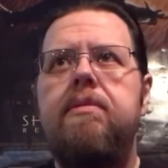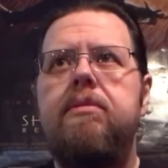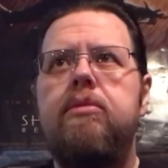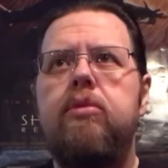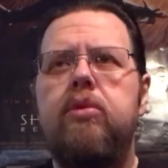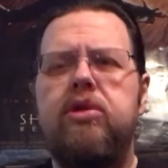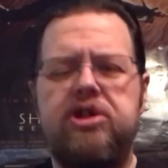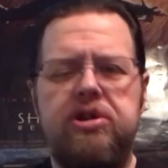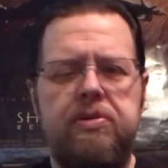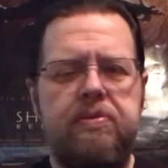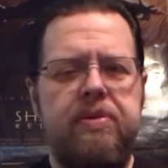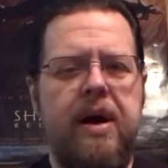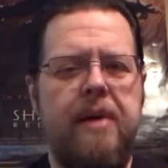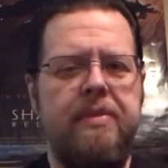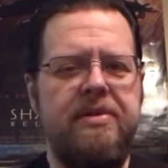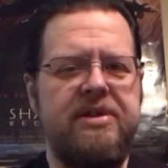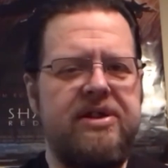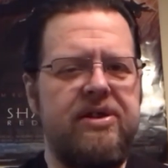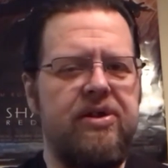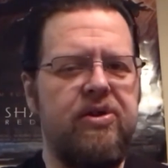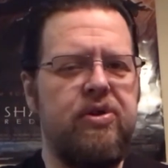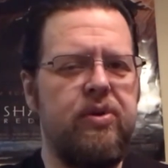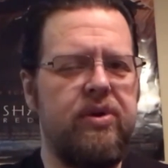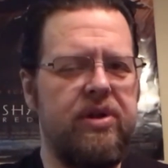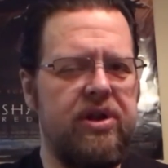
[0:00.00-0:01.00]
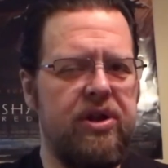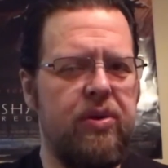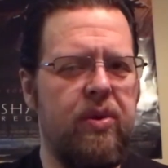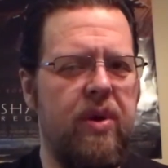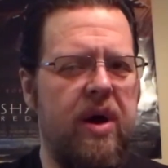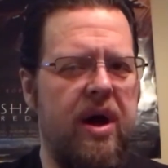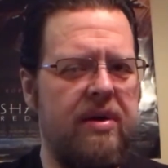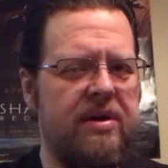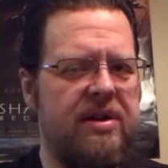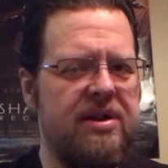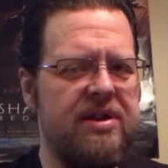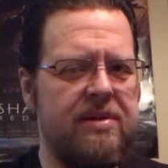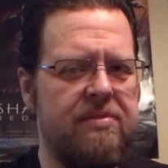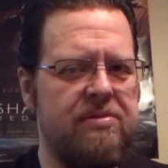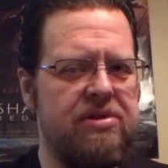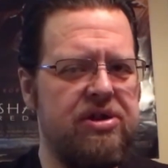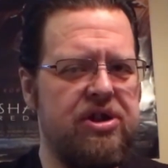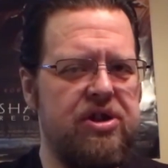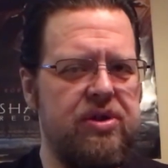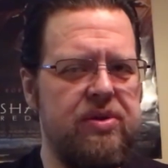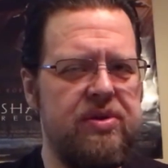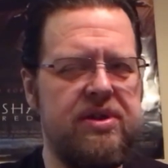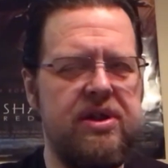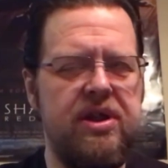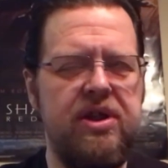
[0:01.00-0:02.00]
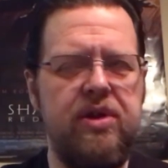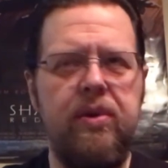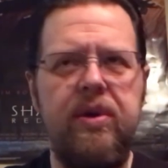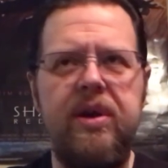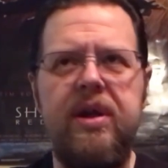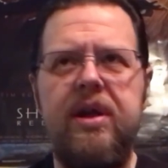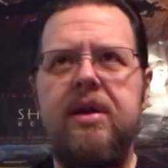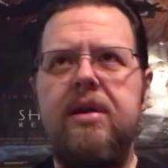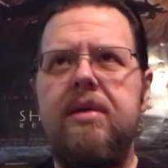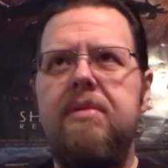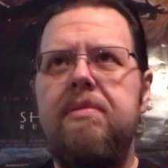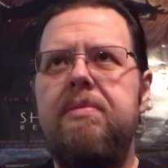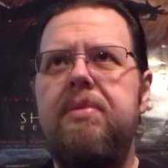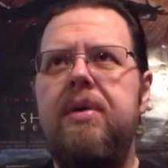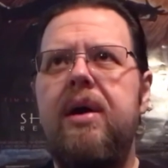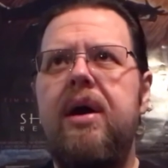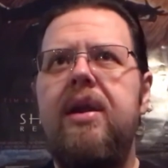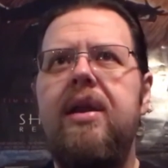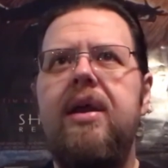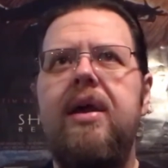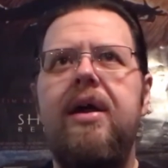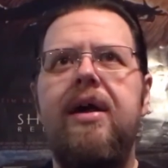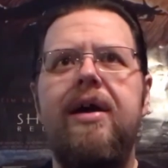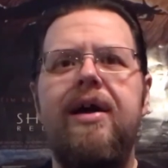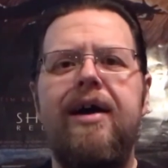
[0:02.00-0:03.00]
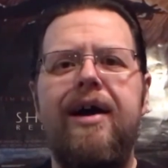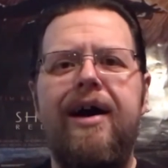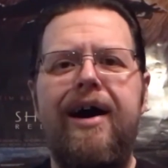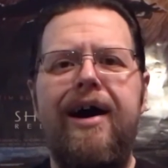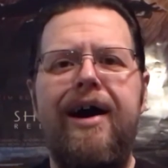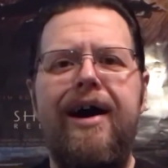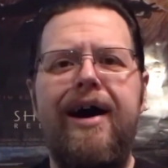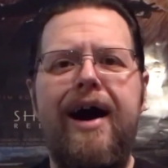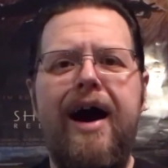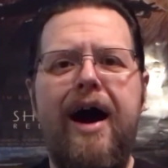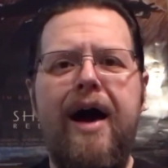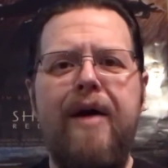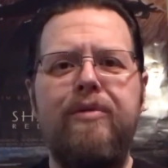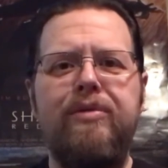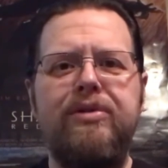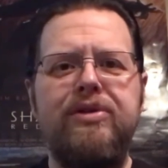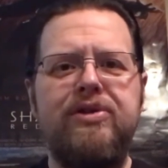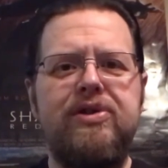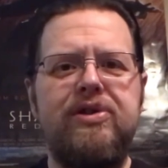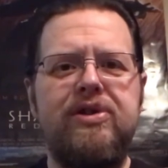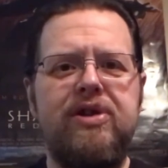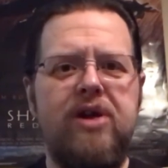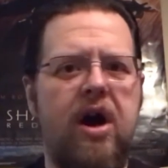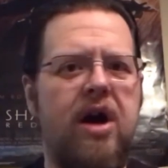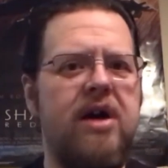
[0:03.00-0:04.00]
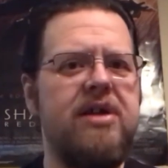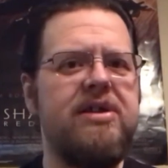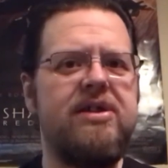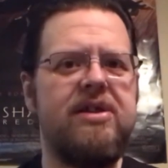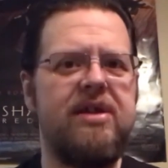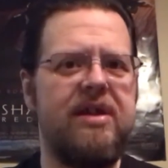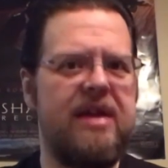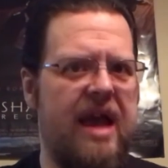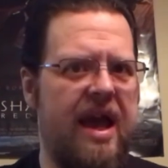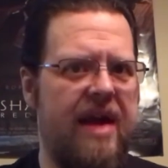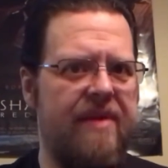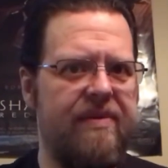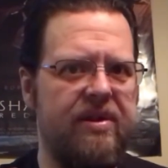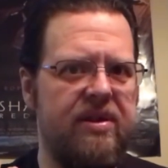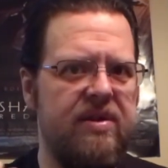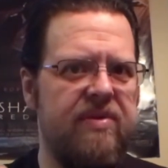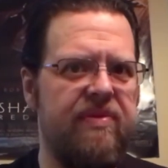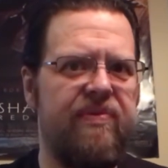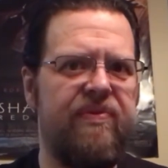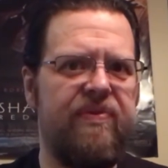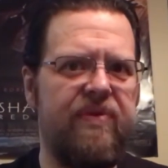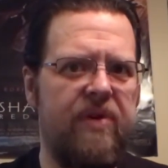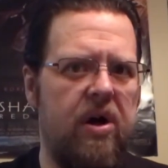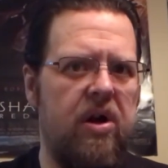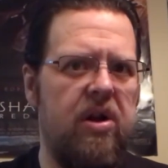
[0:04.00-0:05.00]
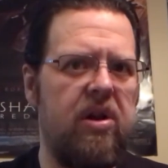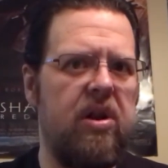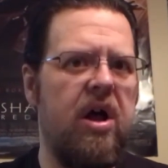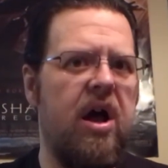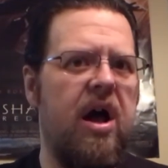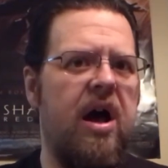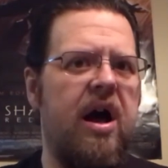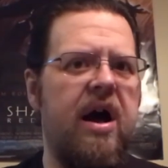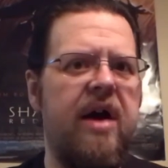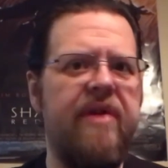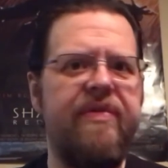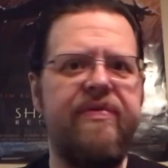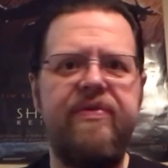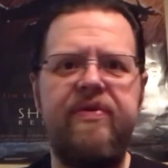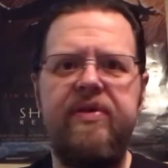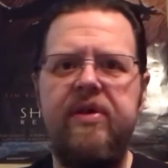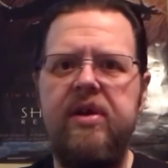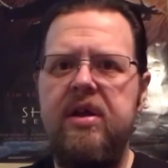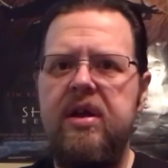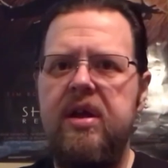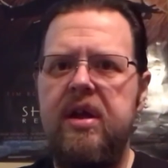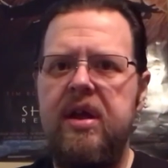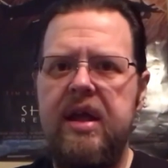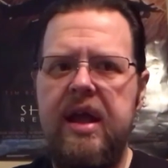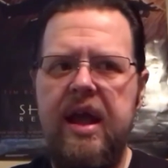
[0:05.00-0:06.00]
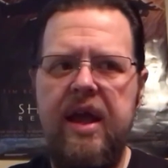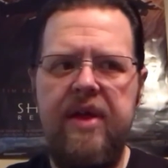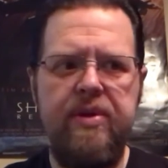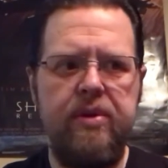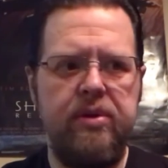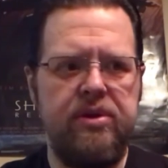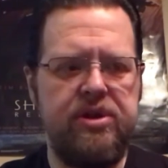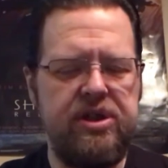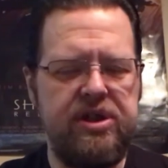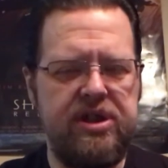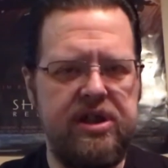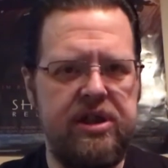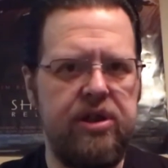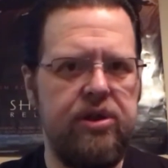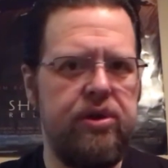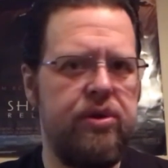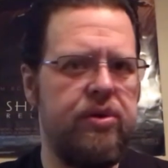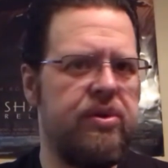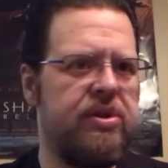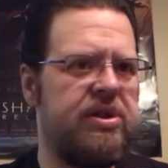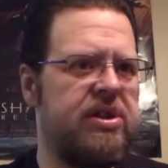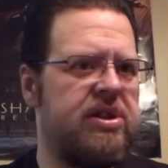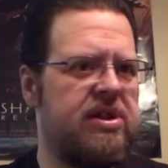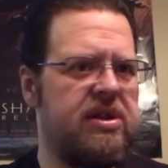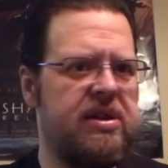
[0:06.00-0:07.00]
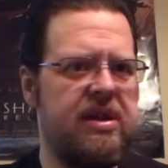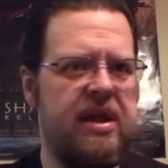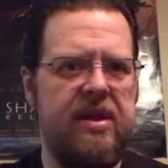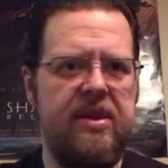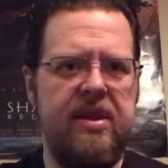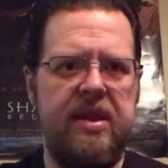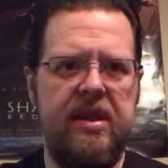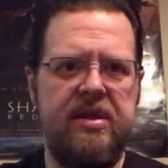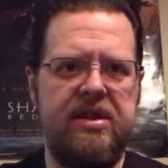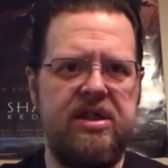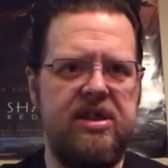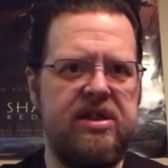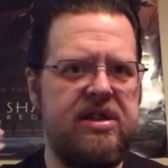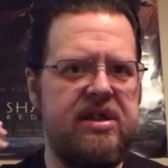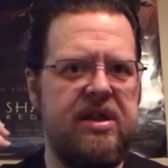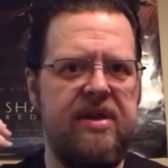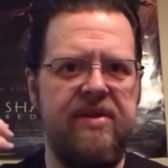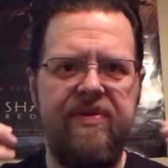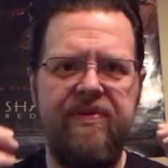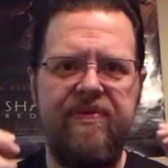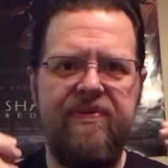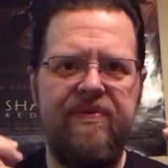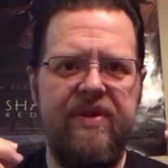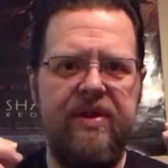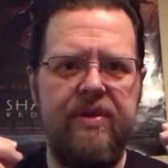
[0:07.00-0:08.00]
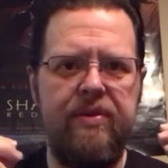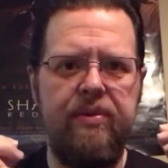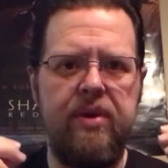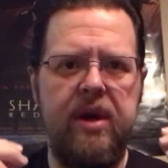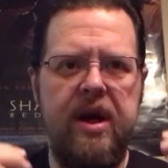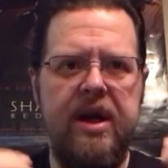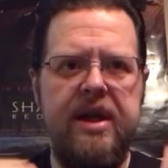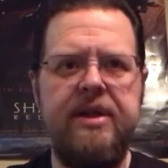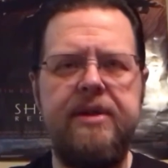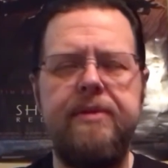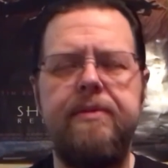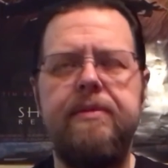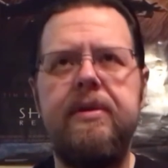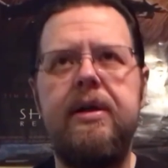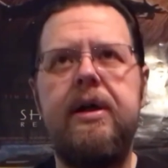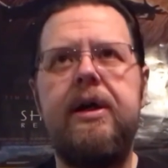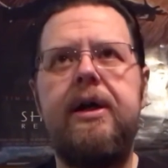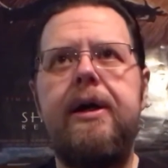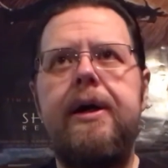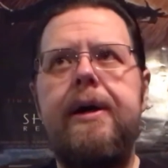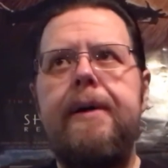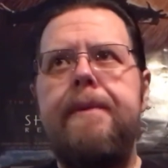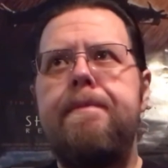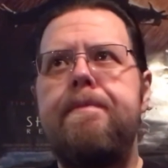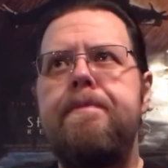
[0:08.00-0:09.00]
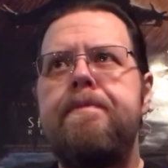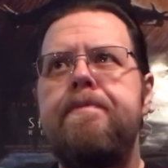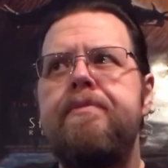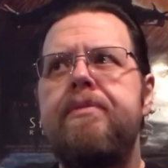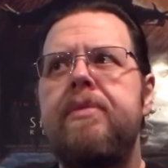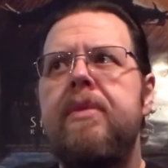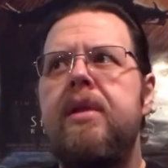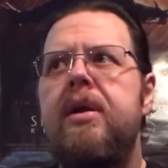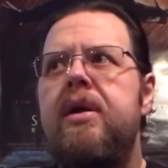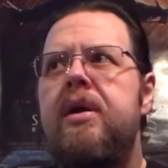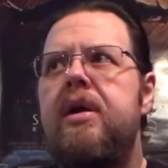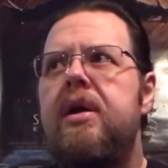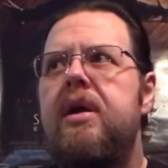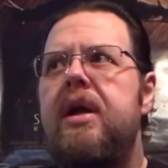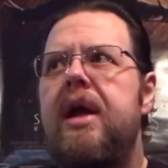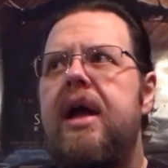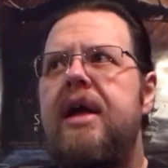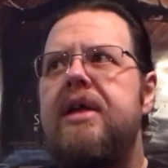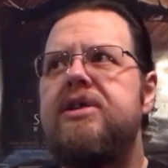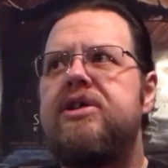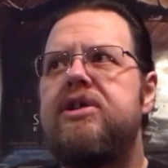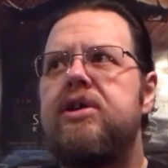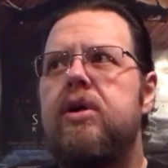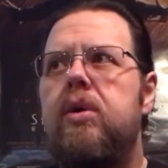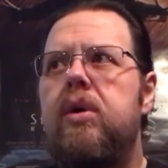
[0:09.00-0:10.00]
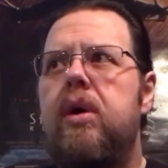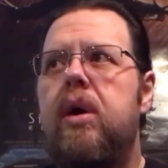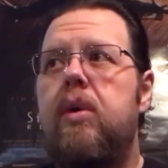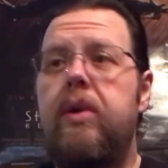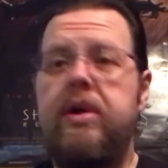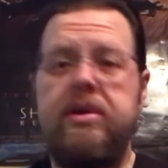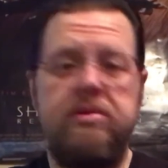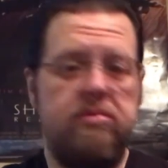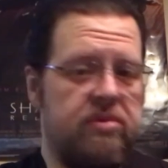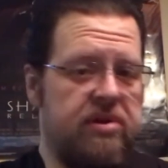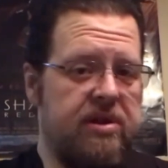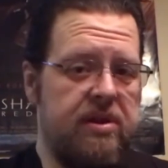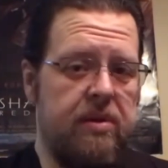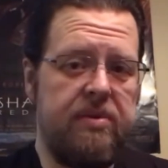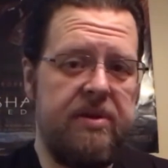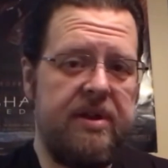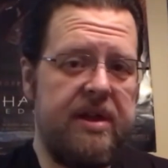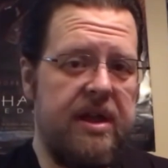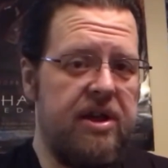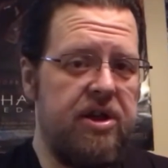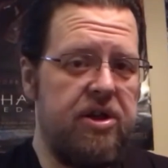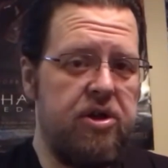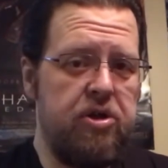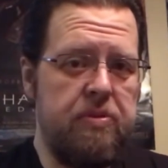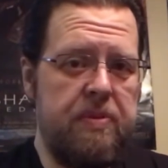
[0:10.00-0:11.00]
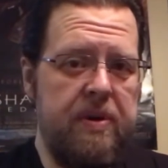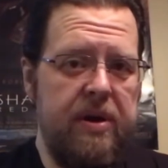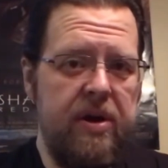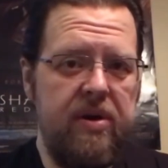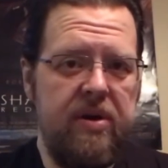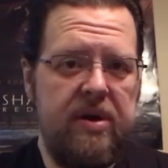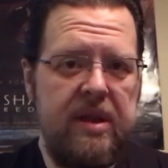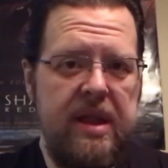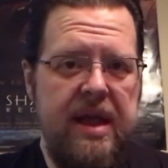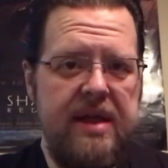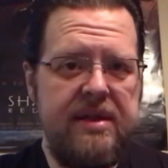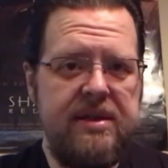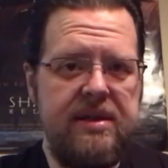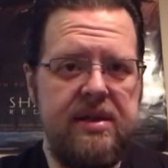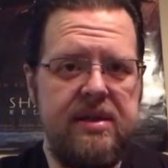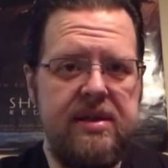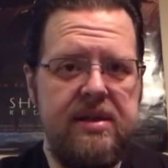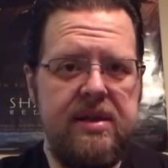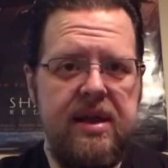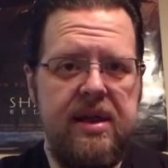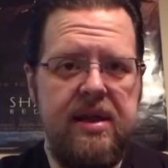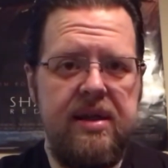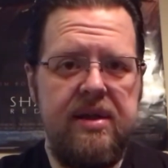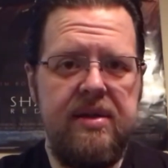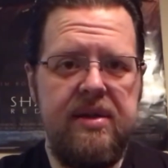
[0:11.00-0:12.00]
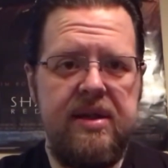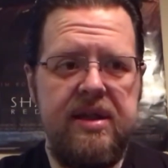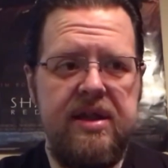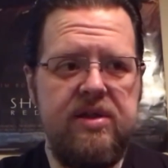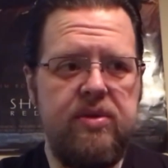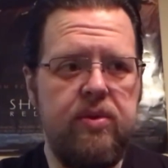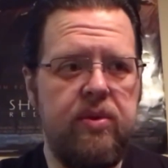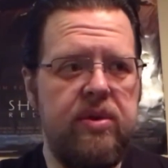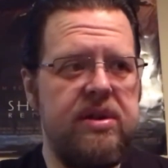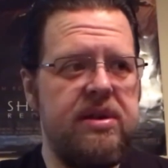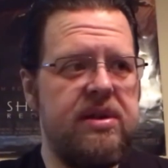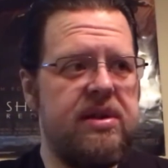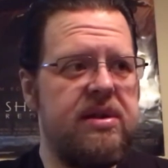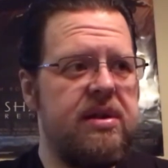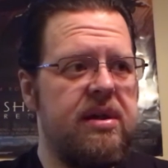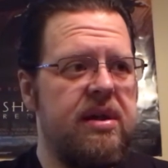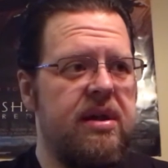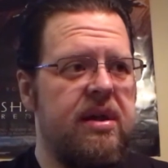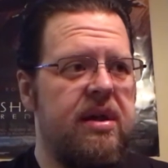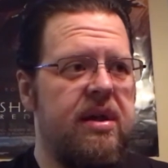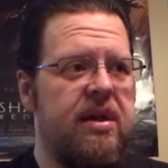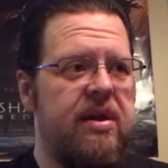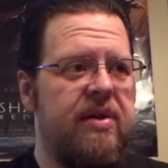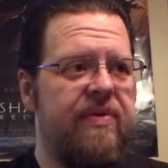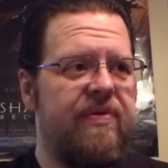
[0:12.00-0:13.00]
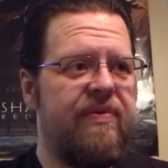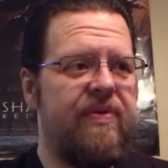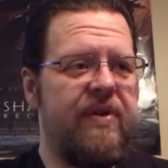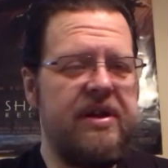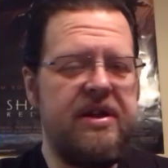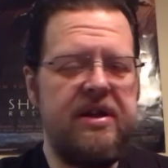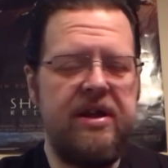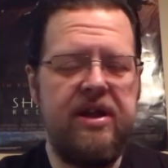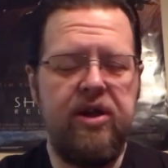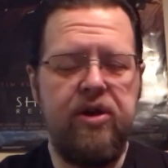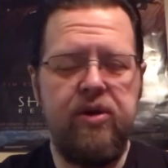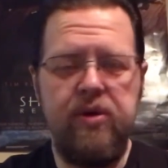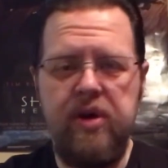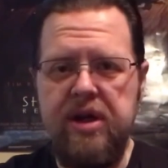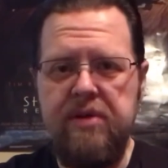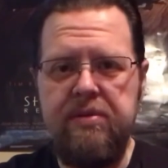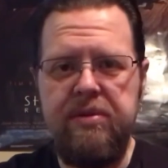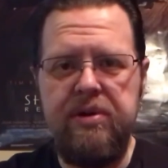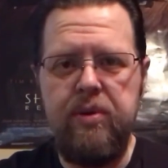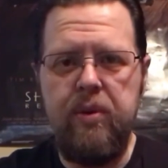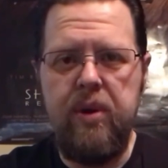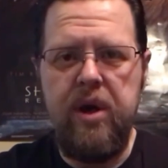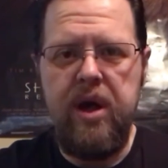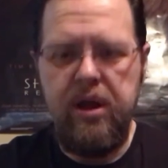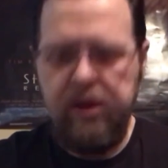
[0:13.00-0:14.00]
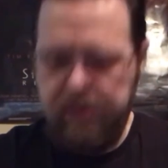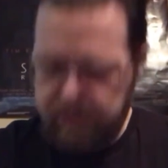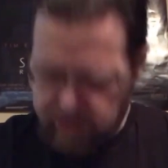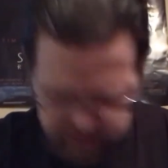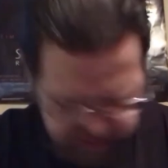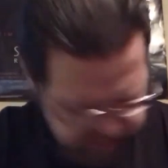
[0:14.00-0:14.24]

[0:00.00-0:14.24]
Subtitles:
which I'll probably still do a little while because I'm just used to doing it. But I was constantly having them fall off, and they were just loose, and they just didn't fit right. And so I went and was able to get a new pair of glasses, and these ones fit incredibly well. I